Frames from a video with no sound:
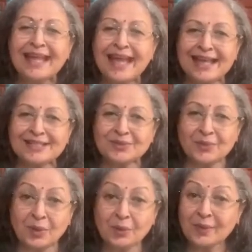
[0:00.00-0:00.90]
has to
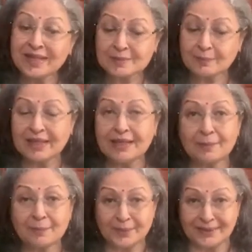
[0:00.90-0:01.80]
always be
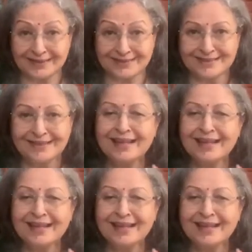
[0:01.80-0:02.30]
a product,